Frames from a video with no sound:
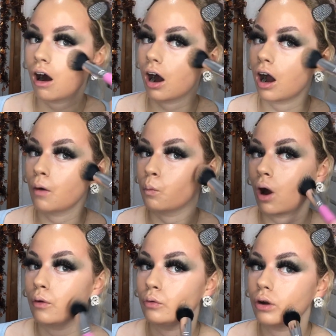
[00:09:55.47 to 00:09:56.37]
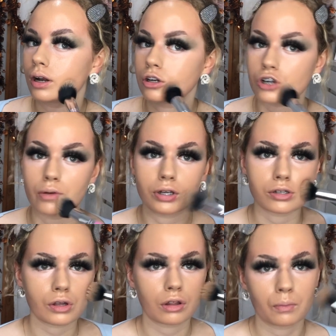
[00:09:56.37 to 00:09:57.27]
I won't and I don't use
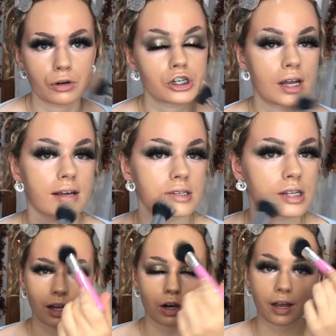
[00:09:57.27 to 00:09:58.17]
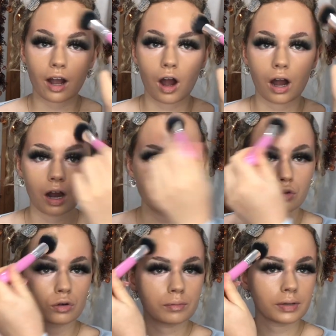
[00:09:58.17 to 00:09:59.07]
other brushes. Like, I
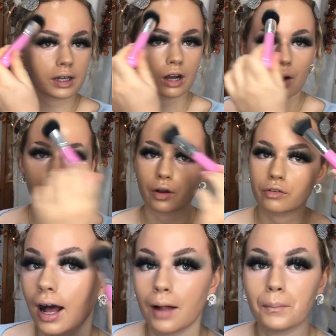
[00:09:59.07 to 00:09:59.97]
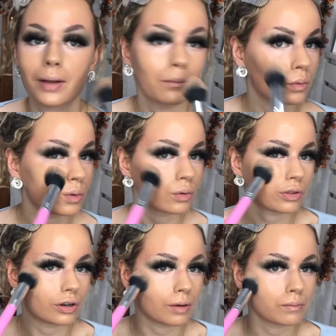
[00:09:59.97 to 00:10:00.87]
normally go over a bit more than
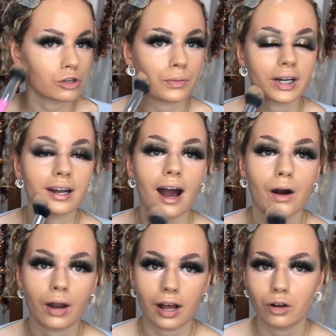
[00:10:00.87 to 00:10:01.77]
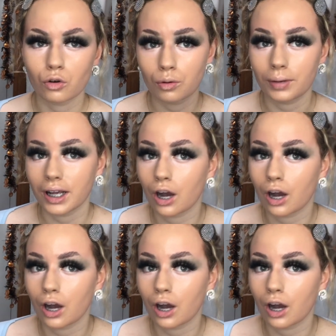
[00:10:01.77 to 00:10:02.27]
I'm doing now. Like I normally go